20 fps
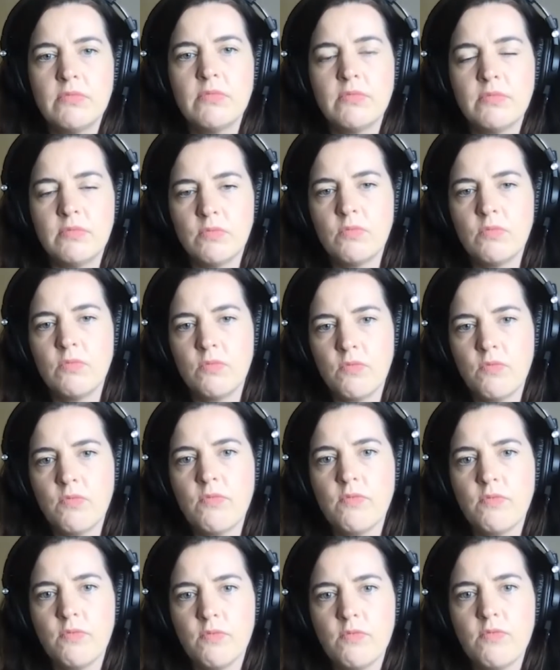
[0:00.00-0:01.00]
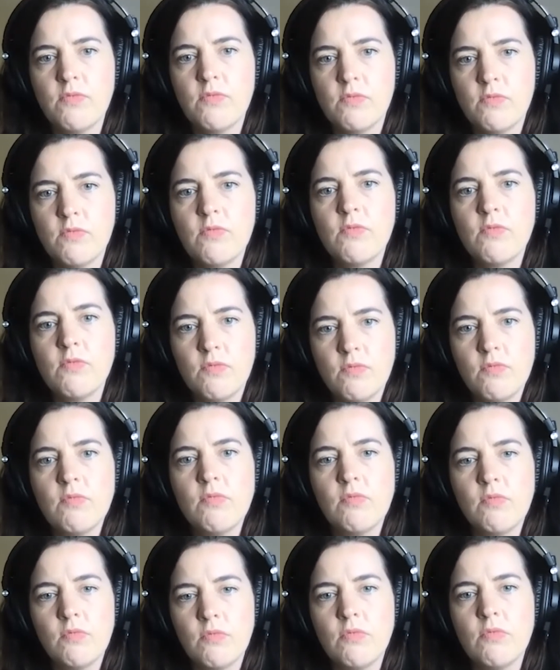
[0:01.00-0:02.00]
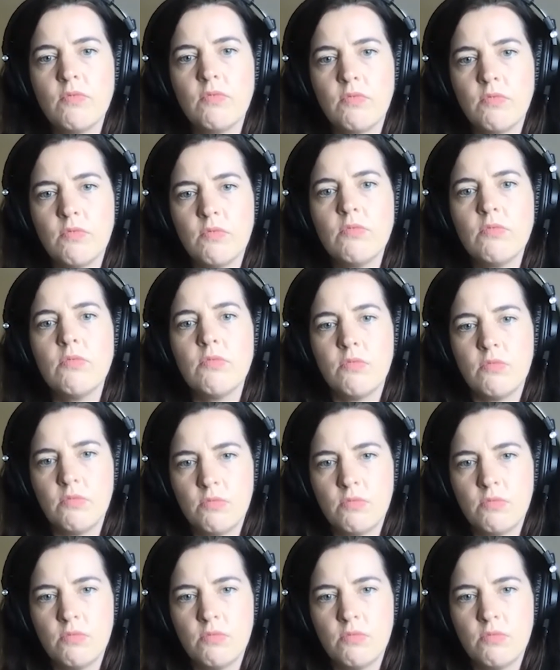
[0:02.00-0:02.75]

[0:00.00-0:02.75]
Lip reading: This person isn't speaking.